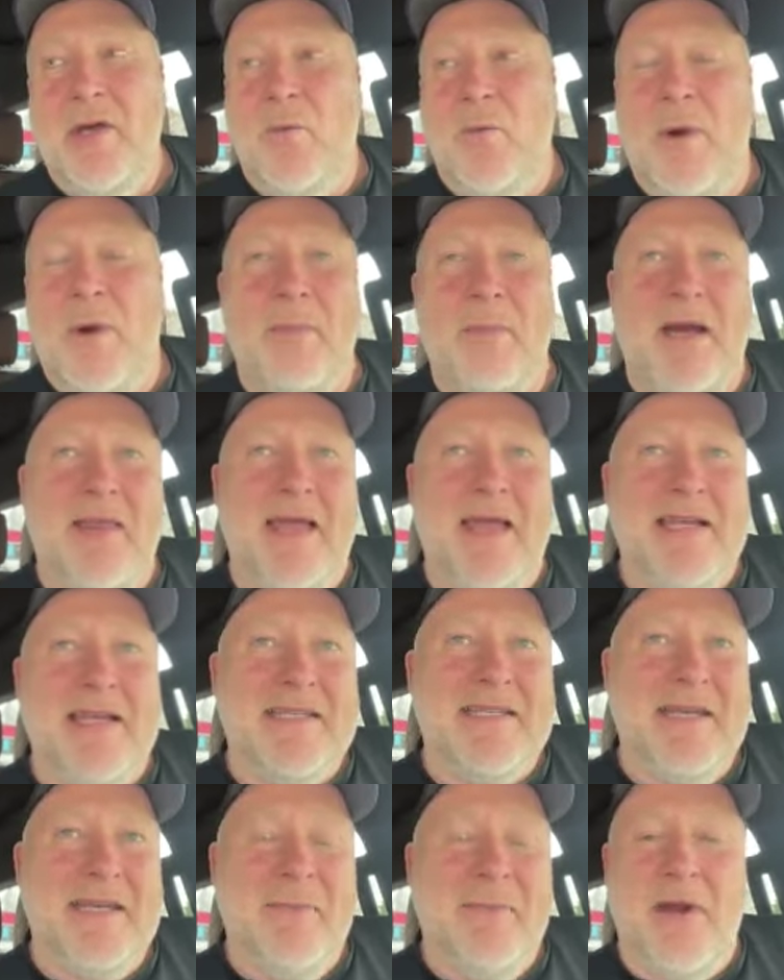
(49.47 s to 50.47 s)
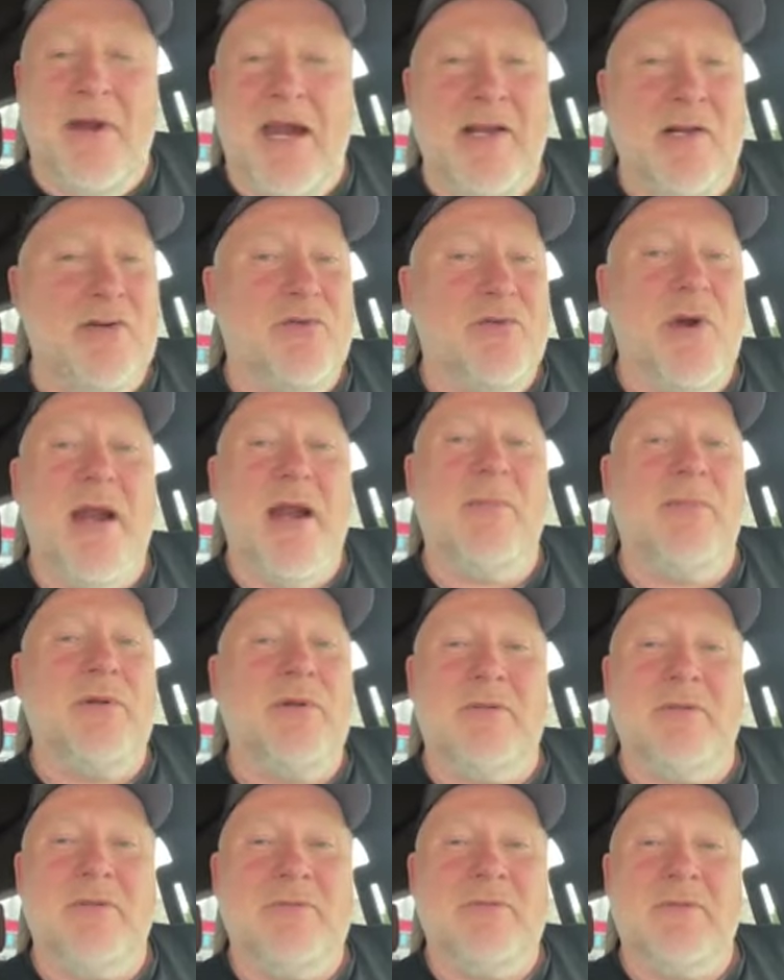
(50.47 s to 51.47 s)
whereby that team ran
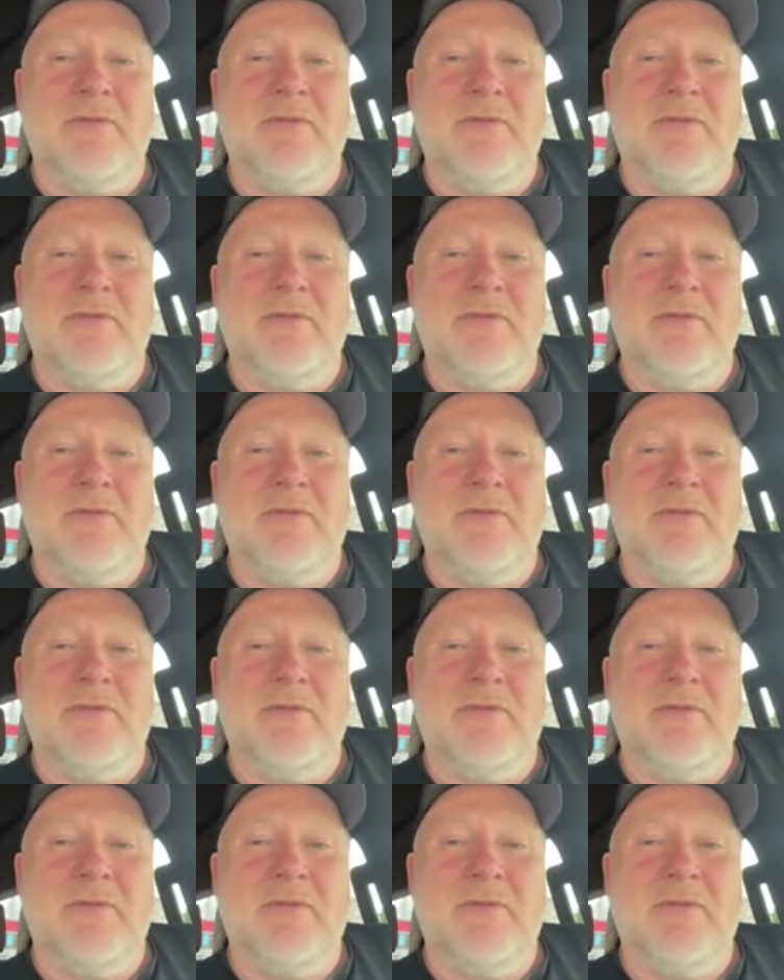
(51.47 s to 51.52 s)
incredible